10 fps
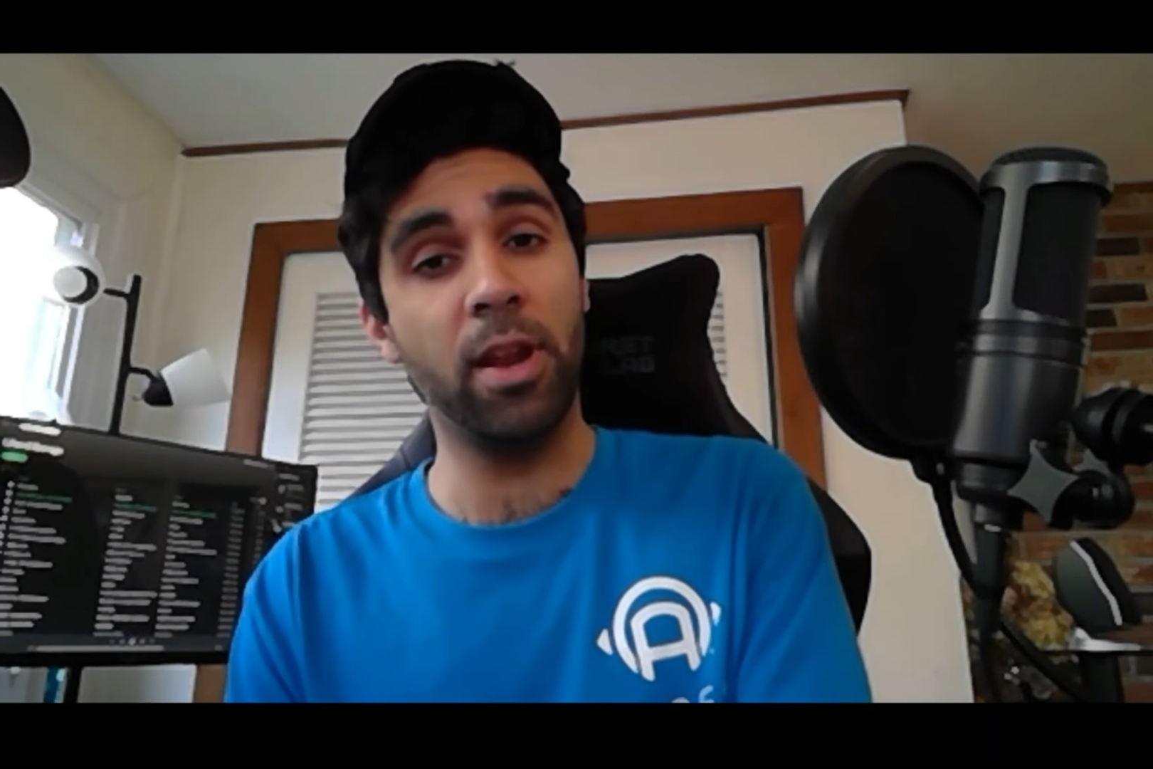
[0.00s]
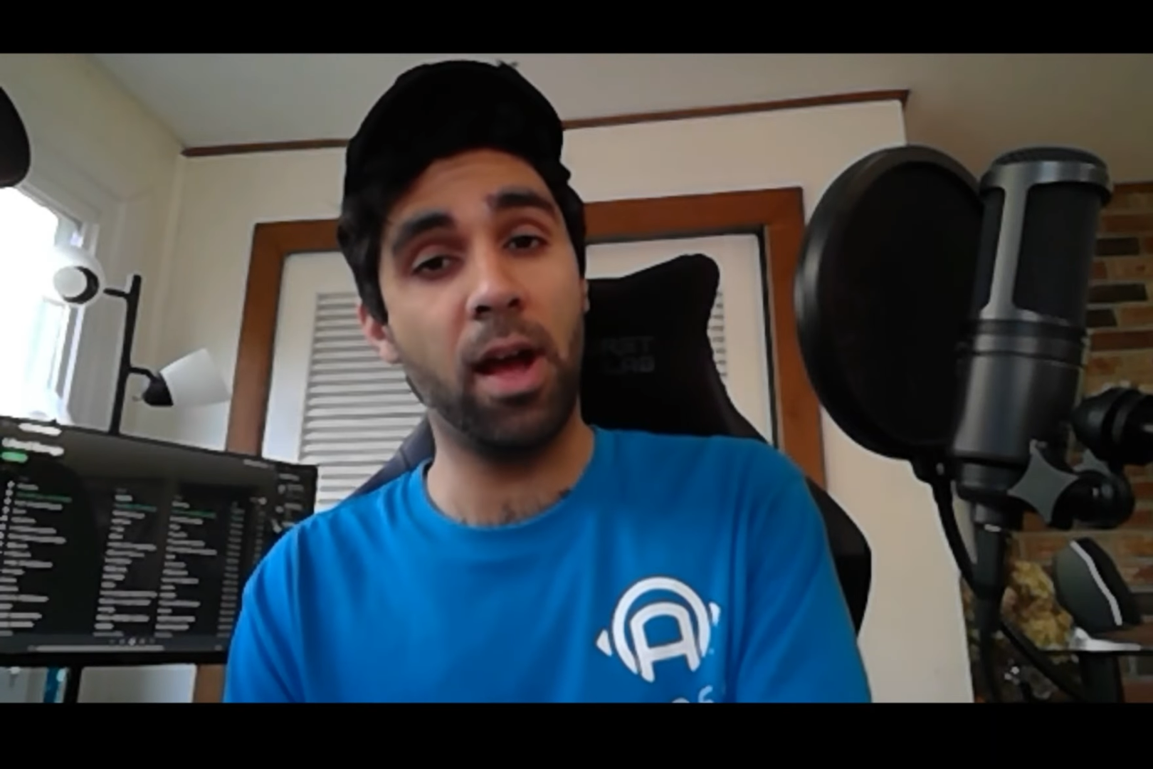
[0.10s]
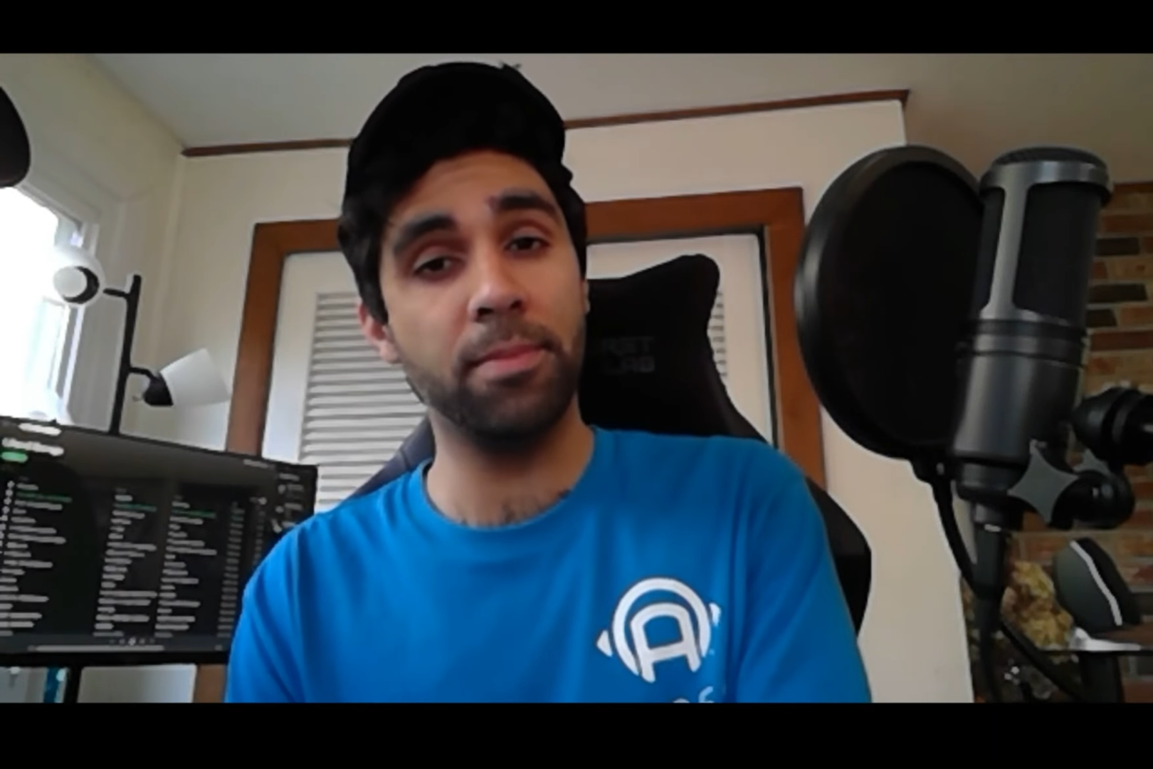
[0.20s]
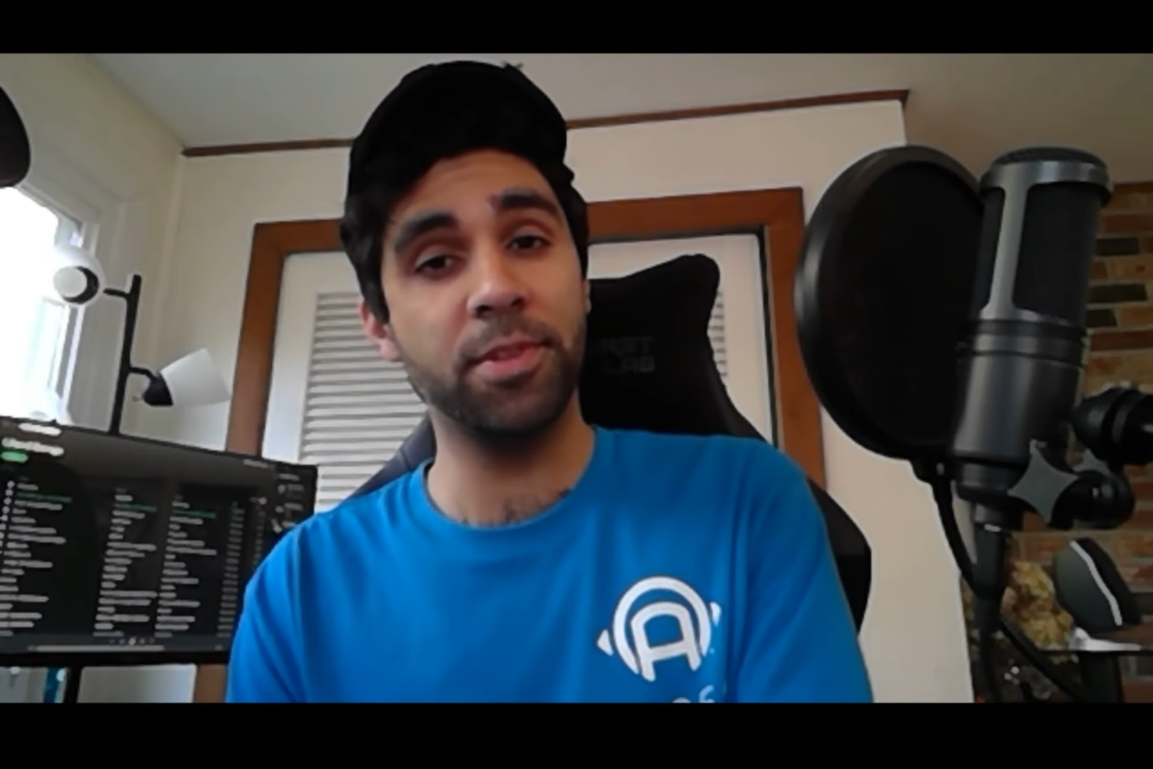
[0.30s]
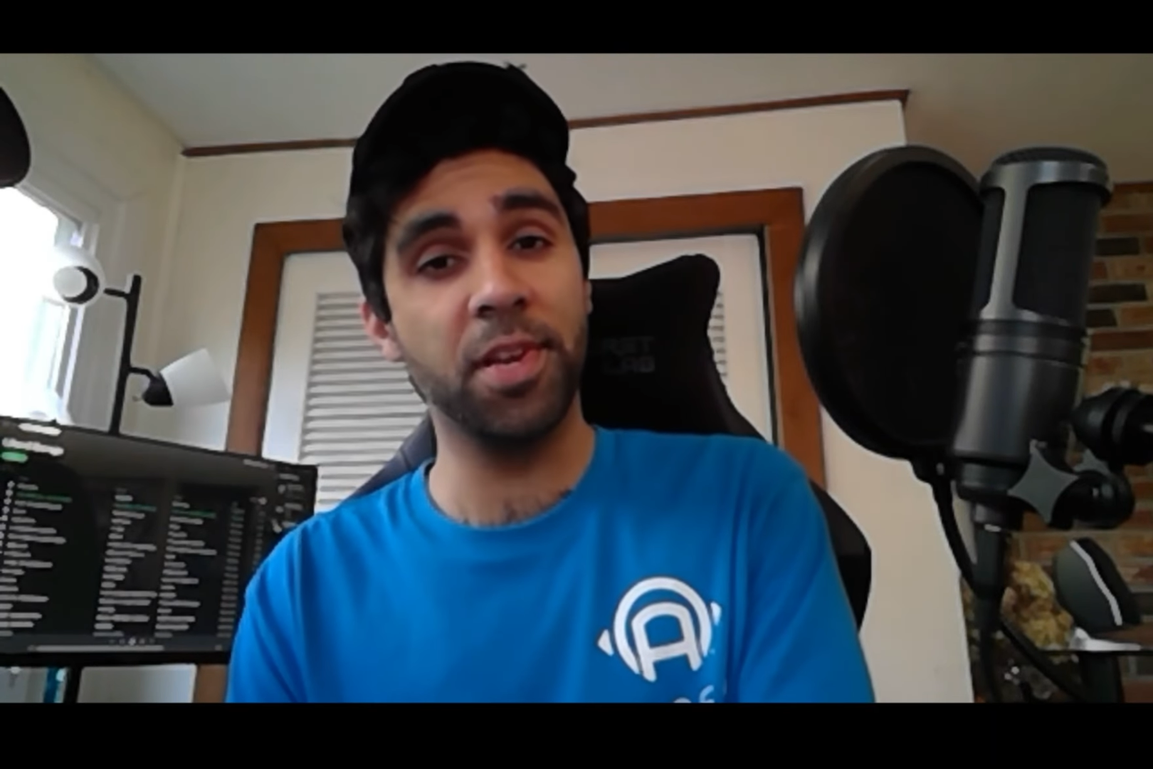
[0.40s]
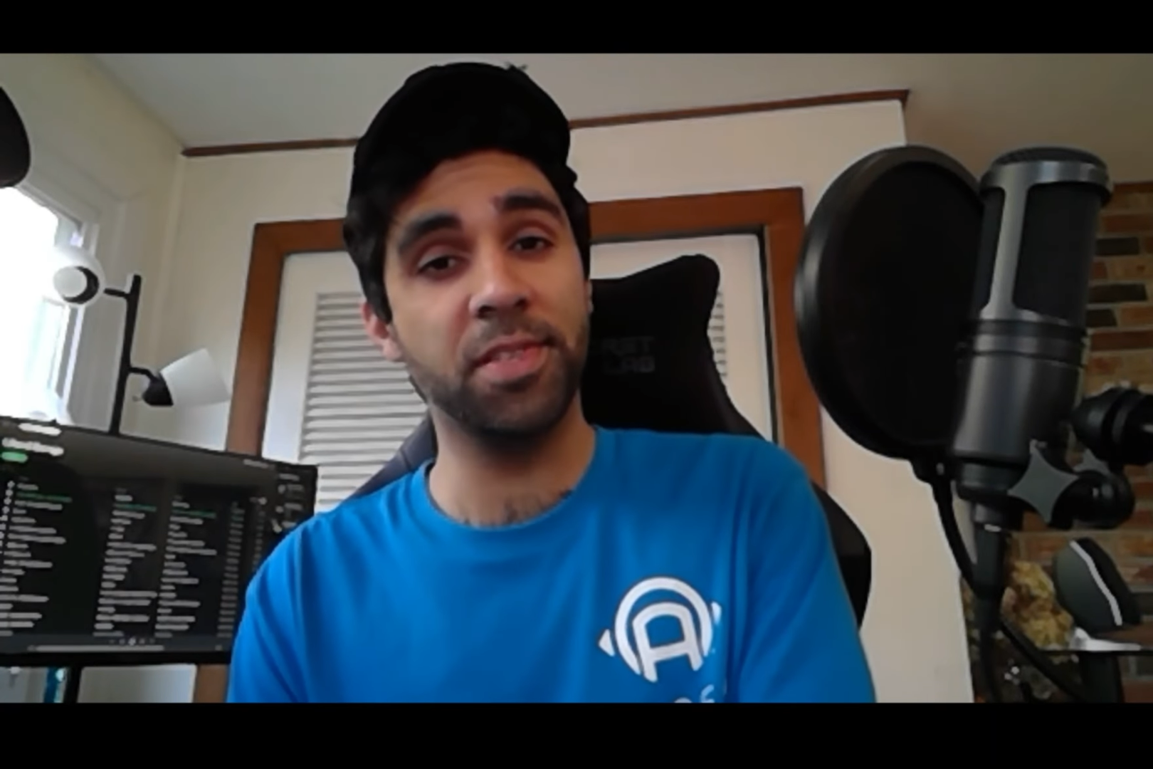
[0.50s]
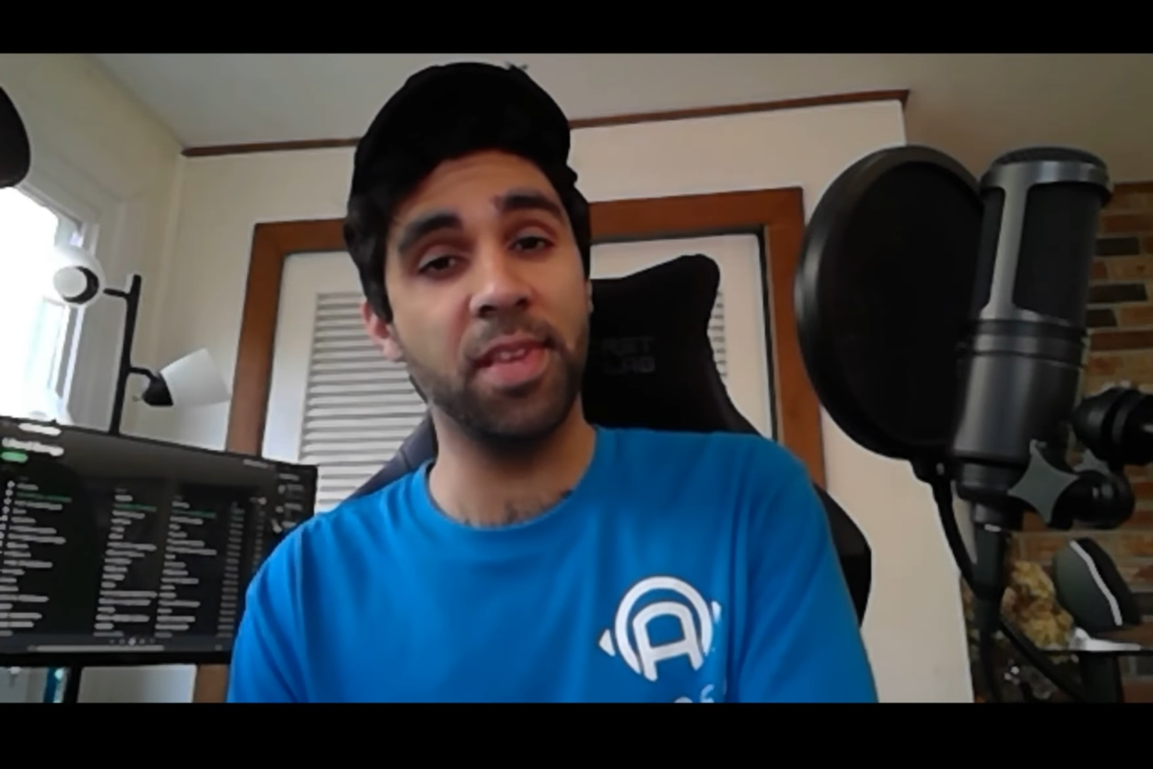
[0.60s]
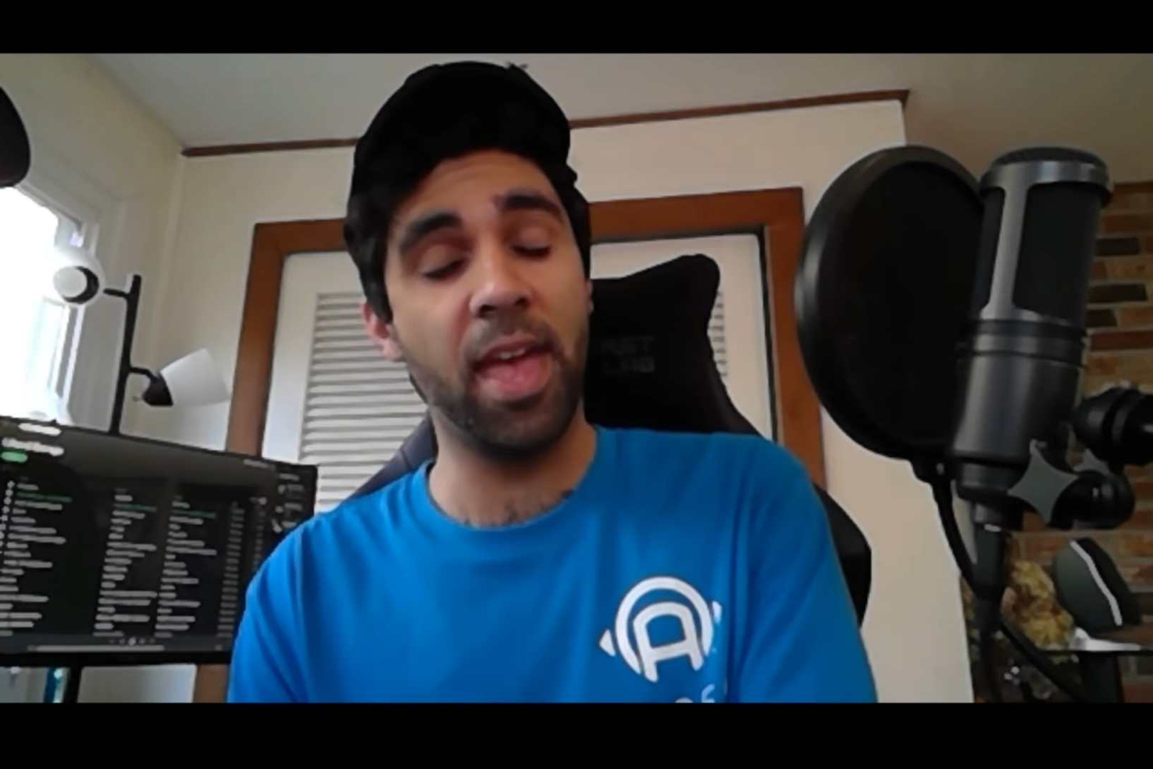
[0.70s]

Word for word: objects